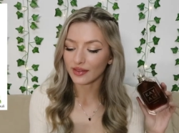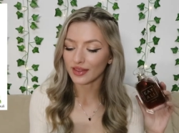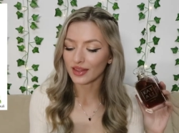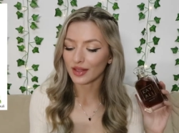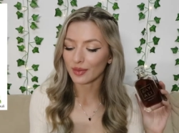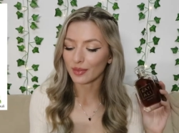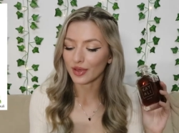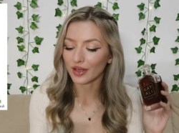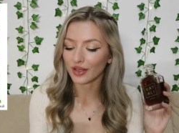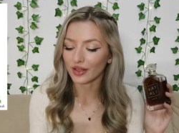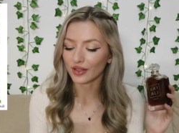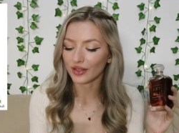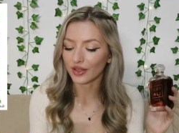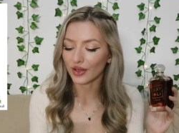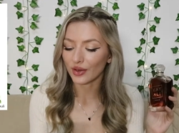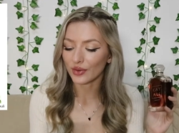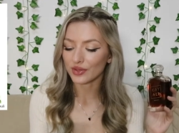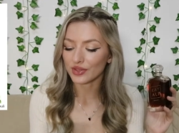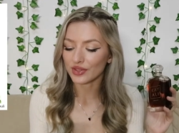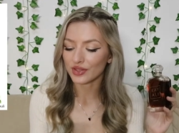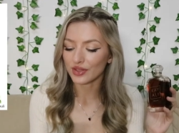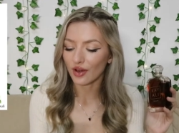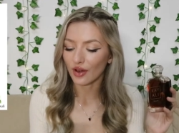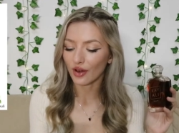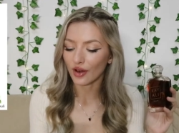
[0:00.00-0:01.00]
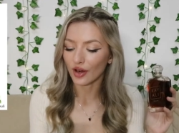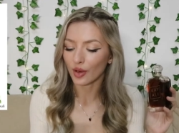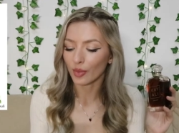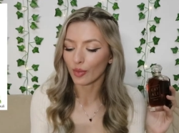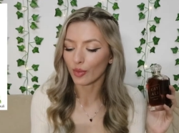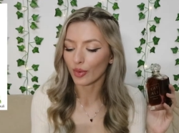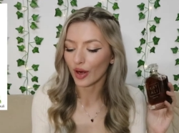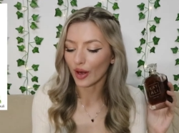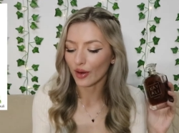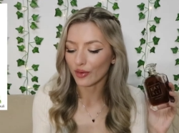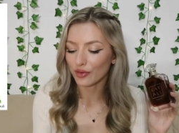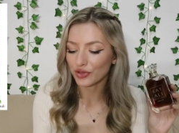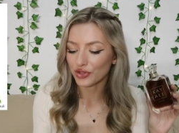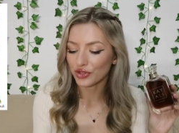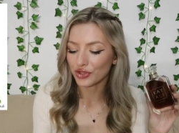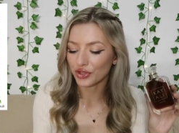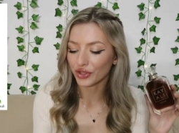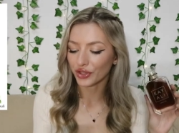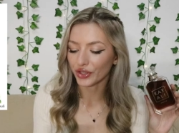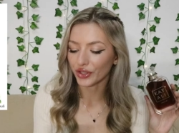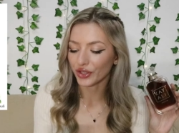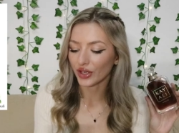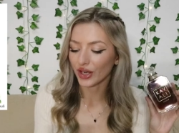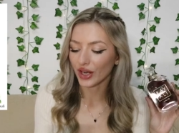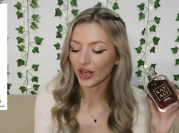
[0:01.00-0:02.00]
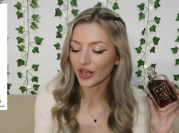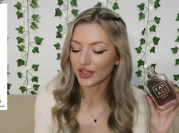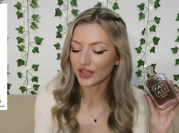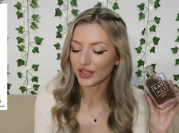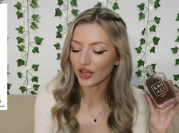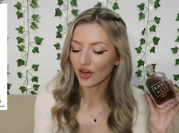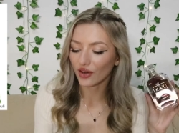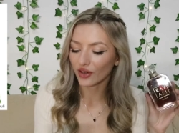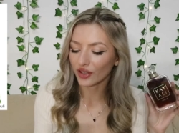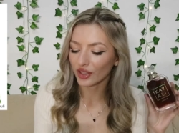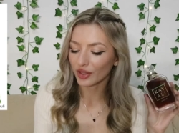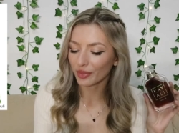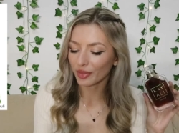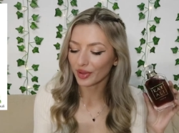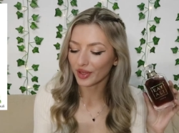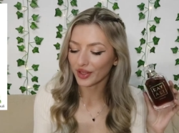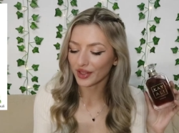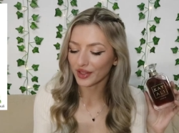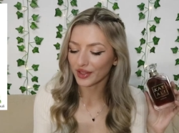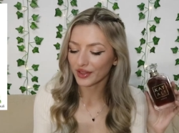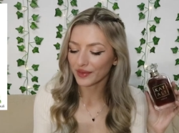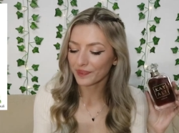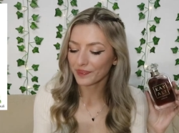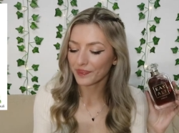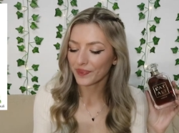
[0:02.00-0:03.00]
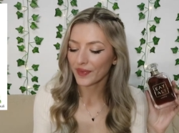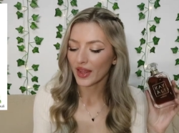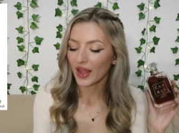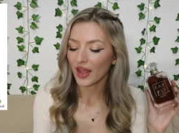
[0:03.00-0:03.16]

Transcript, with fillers: The middle notes are brown sugar and tonka bean.